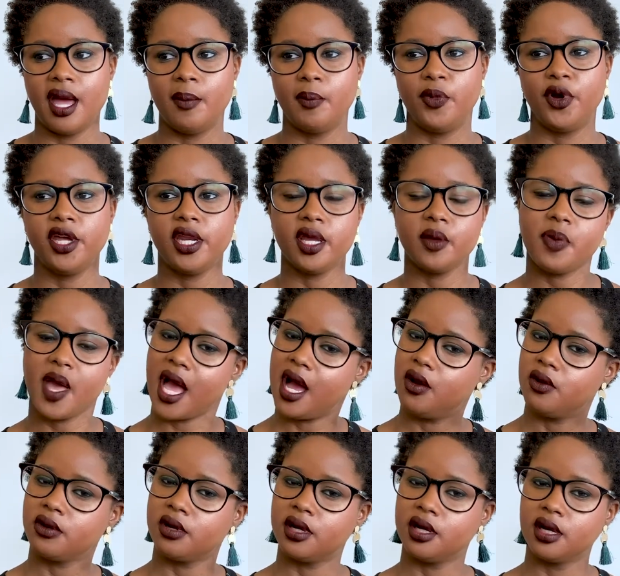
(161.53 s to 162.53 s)
putting
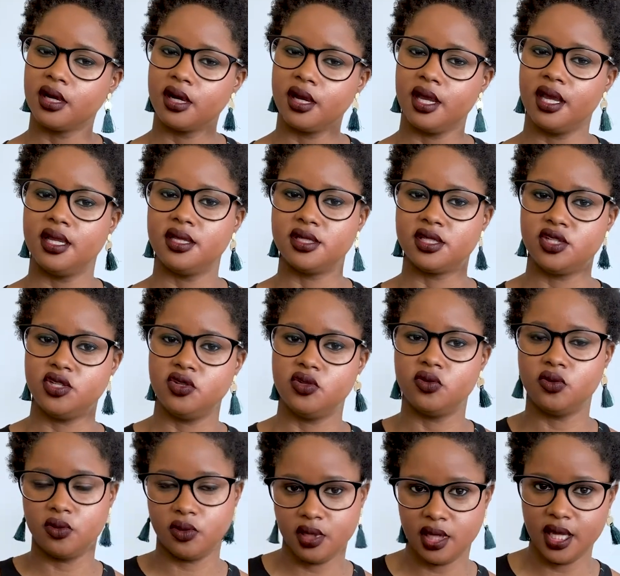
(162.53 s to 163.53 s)
power
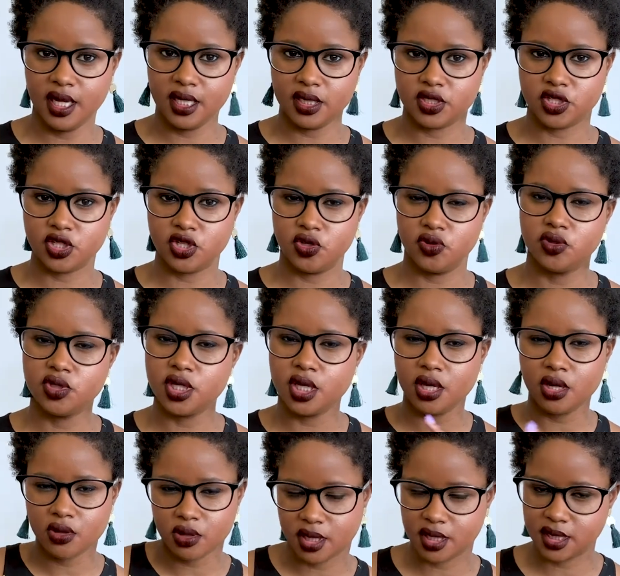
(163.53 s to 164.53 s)
into an institution
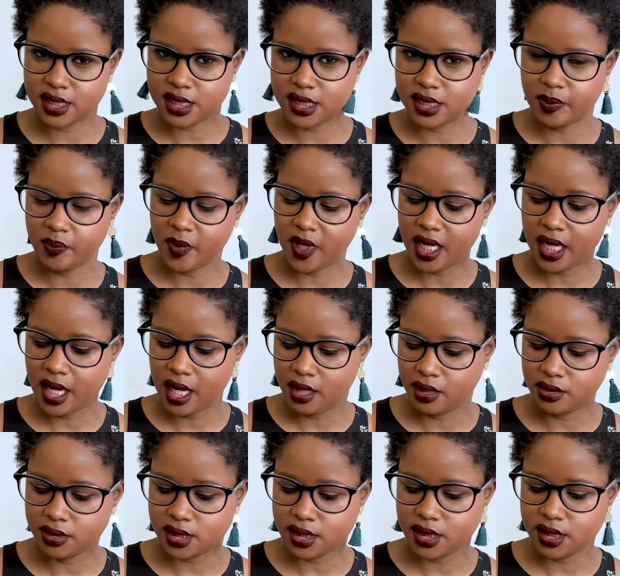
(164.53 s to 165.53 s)
or into somebody
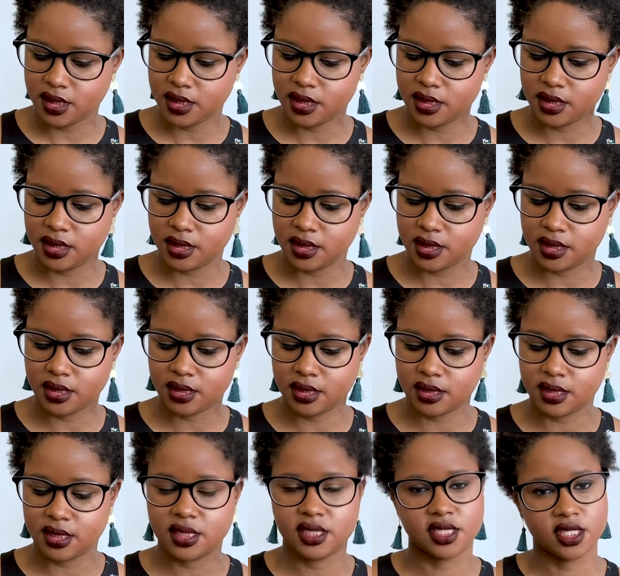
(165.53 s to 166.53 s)
else's
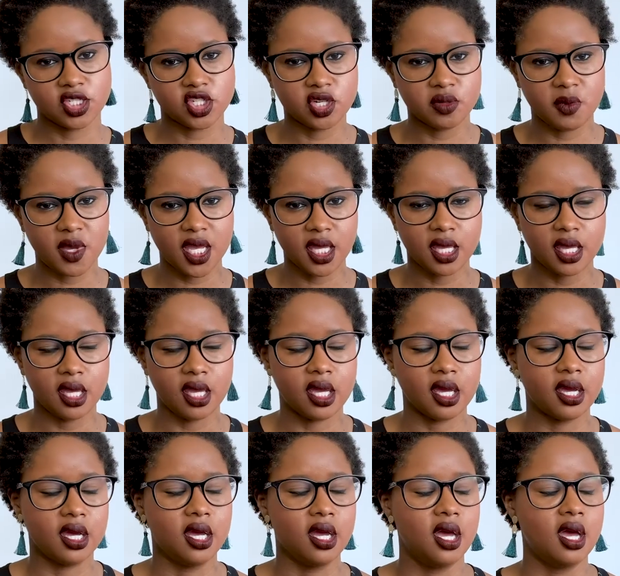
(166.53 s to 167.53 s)

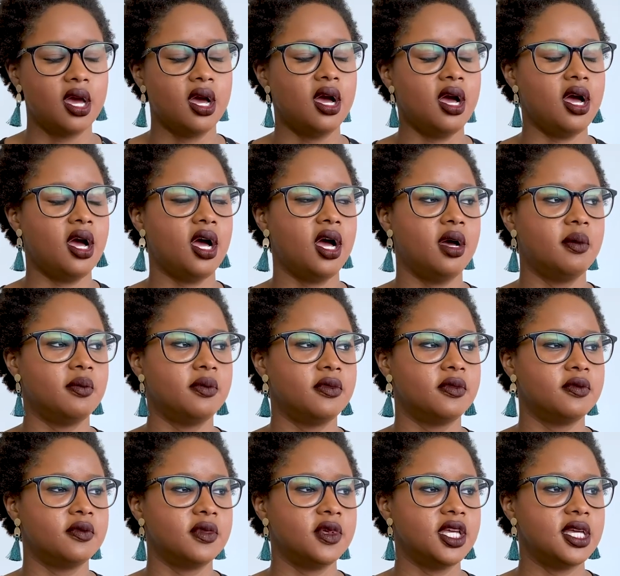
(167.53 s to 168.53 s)
decision-making
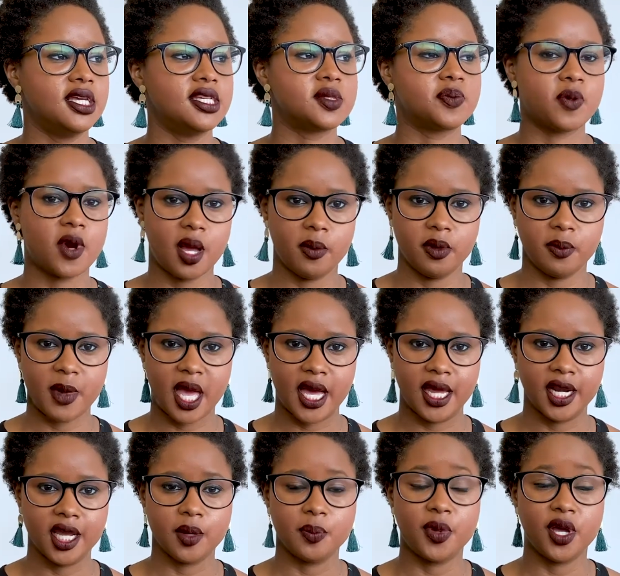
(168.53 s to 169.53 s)
is
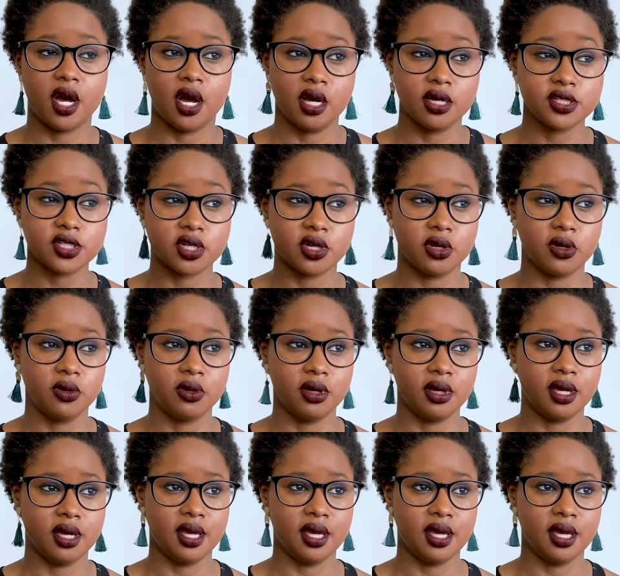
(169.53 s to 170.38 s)
problematic, but also